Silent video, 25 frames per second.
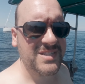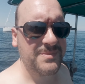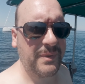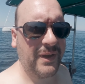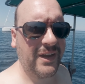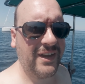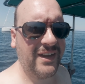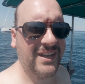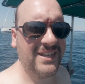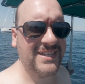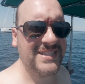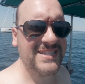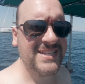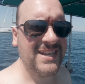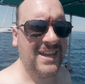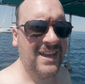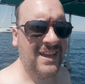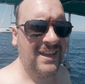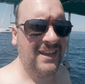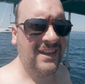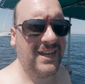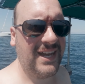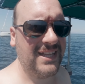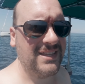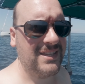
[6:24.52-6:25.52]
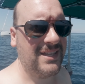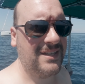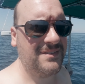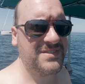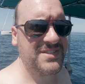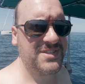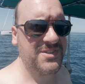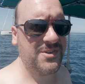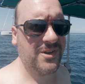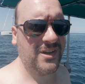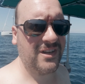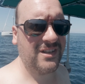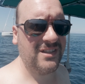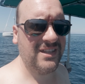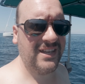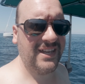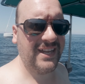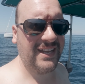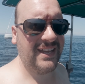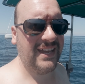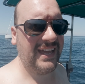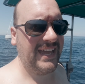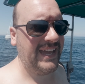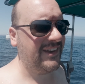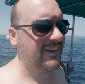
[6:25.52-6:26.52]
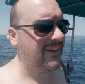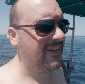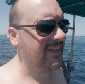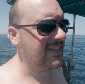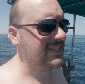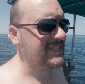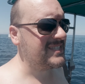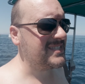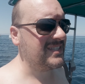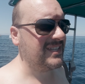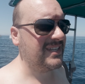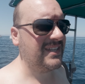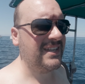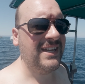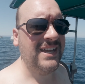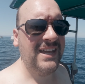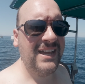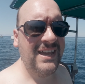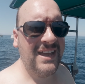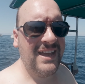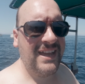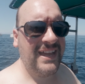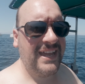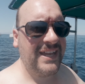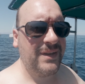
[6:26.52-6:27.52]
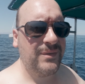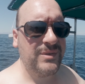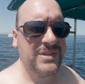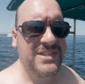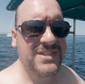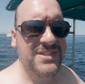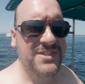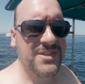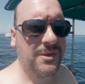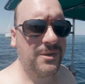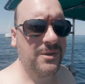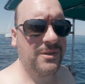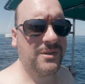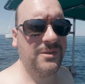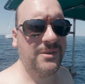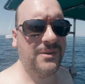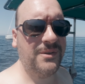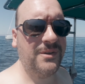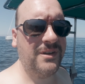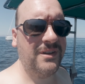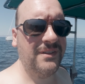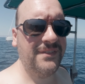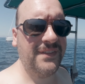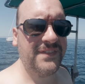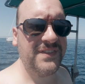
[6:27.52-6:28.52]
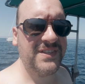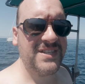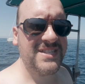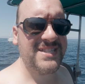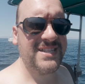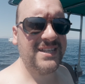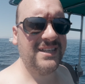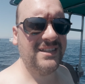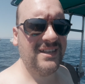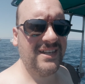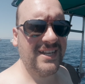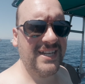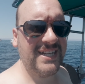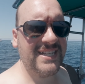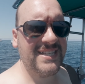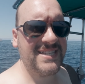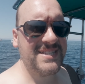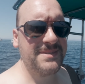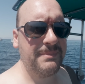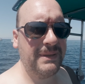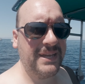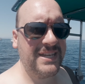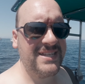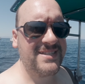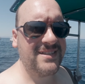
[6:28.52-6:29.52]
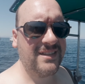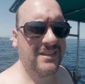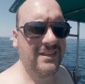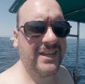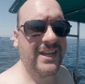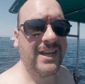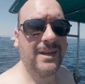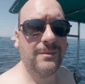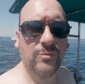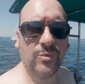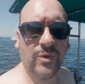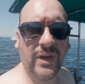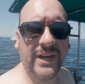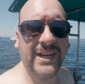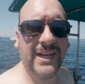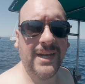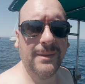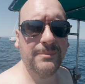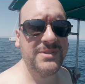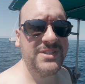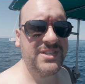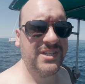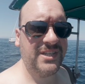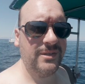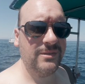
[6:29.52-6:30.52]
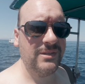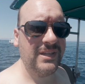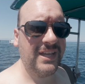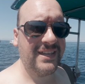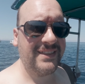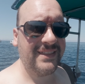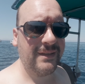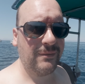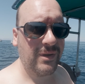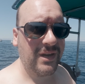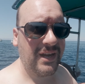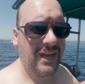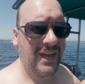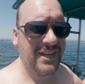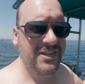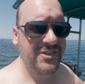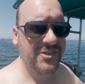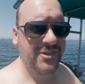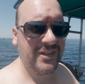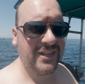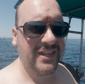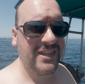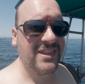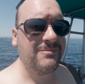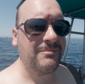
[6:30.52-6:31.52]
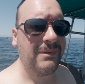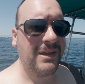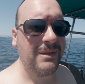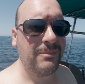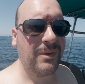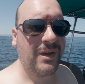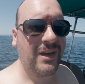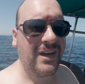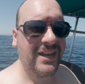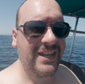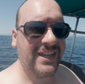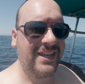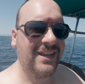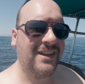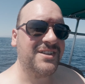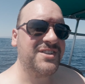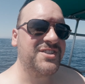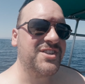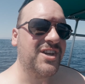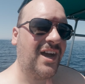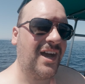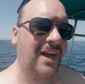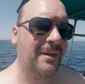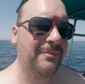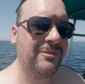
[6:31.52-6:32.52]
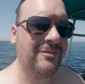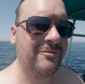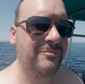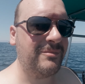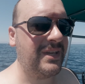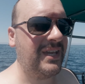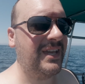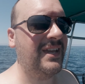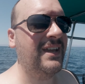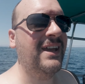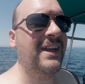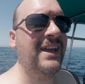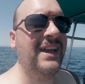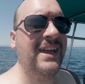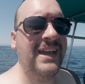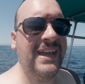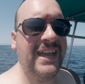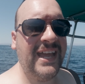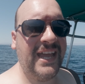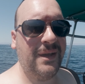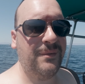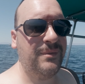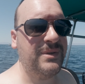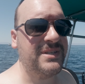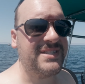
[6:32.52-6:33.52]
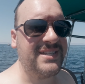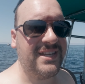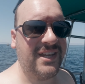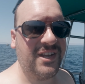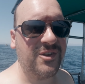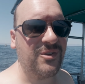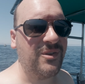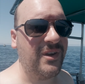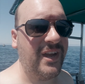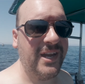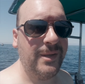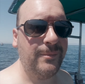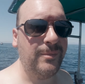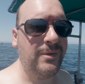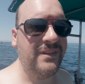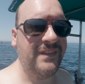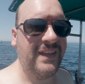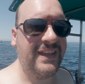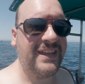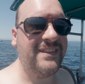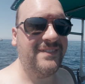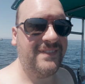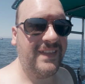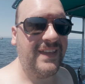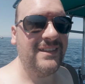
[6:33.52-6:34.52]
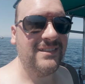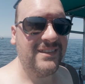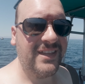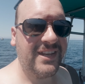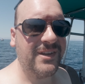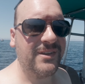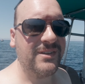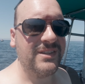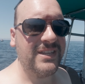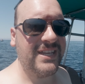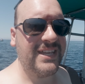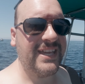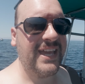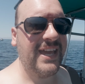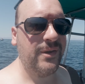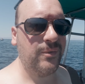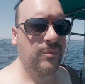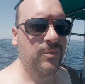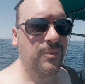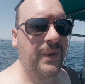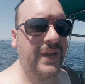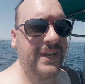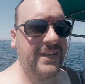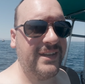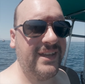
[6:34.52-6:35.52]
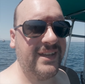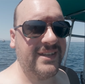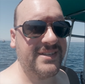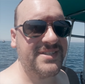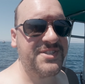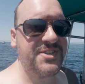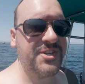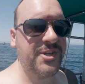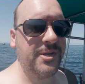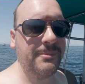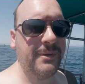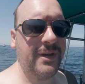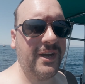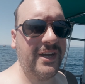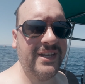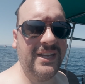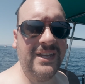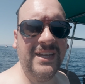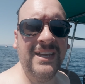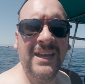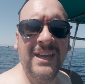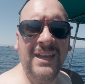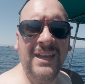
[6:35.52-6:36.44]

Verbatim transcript: experience. I love snorkeling, and honestly, it was so cool that the sea lions basically come right up to you. Like they were underneath my body, on top of me. It was incredible. Like they literally get right next to your body.